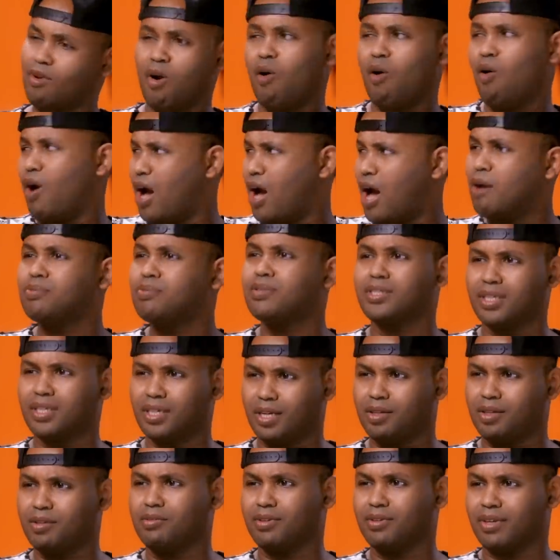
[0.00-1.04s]
you'll oh, know
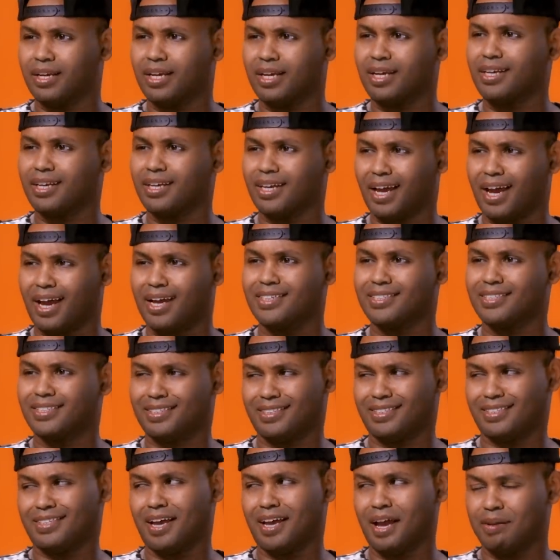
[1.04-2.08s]
absolutely. when. You'll know yes,
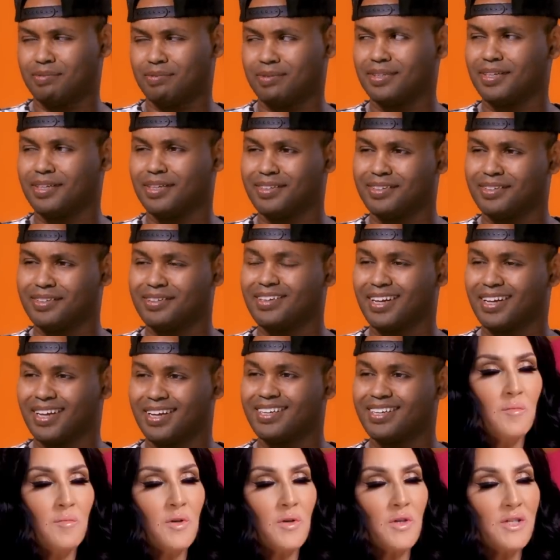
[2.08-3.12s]
when. You know absolutely. what I mean?
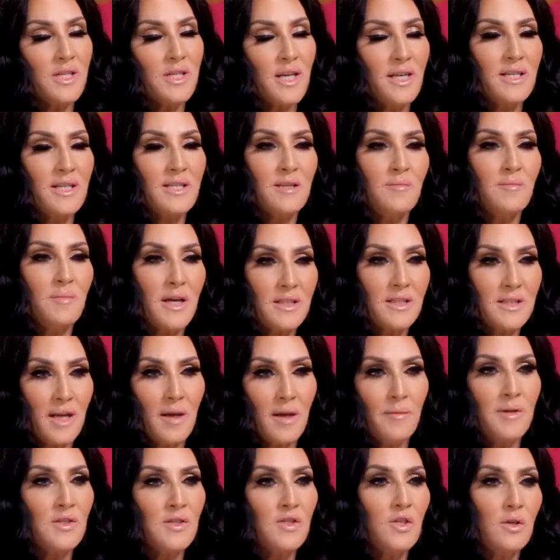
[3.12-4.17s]
Mercedes Iman
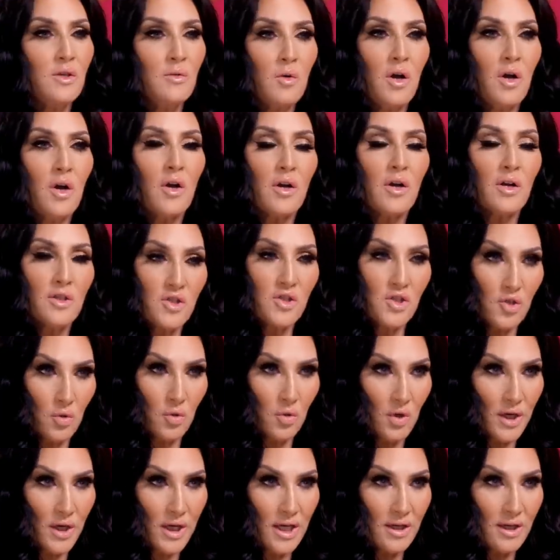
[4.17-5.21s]
Diamond, you are a
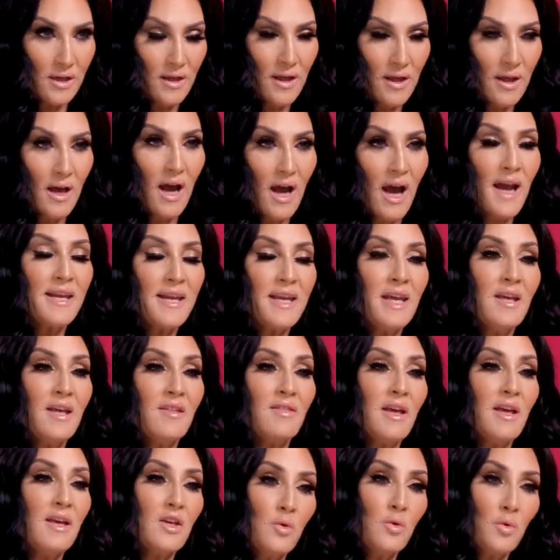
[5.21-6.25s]
joy. Thank I can't
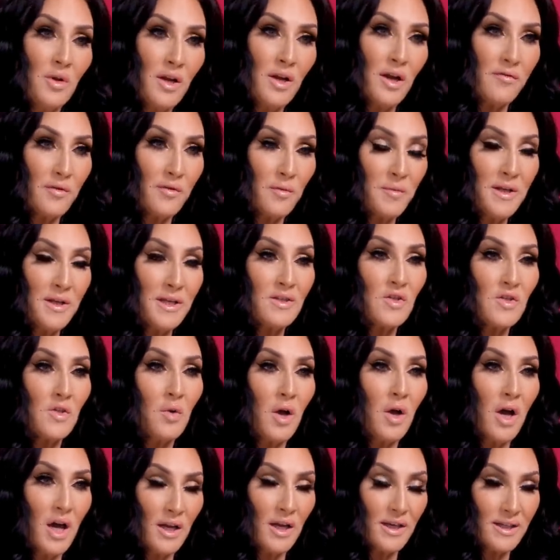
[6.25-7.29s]
thank you enough for being so
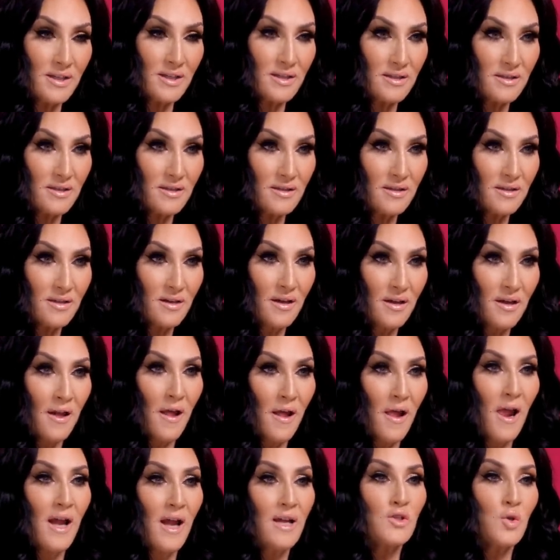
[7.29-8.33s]
honest
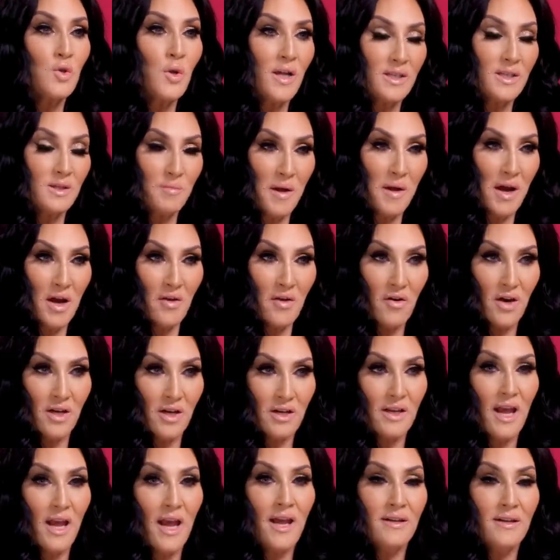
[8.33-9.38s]
and
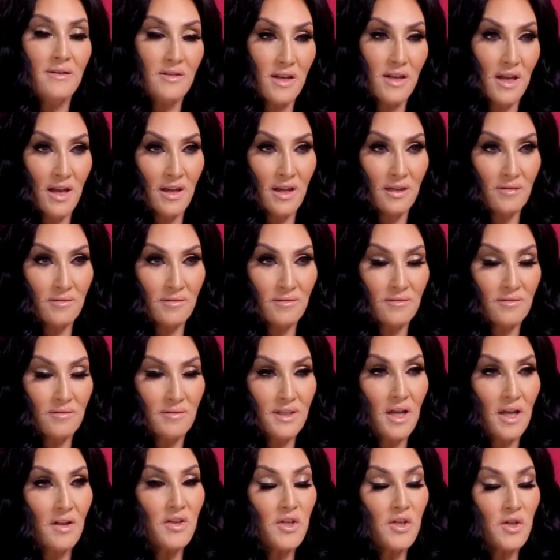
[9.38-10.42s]
transparent and and
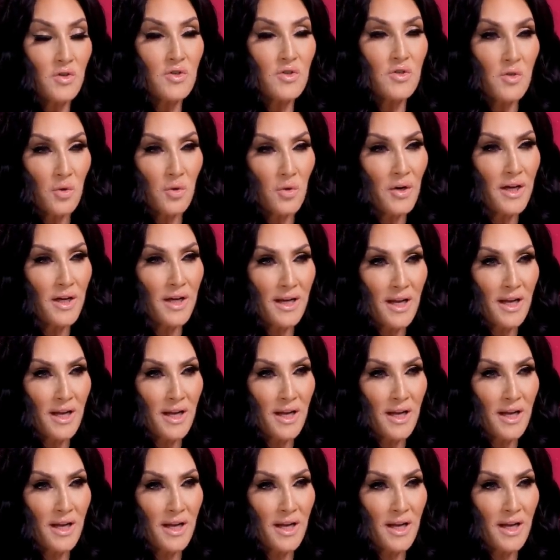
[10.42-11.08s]
telling your story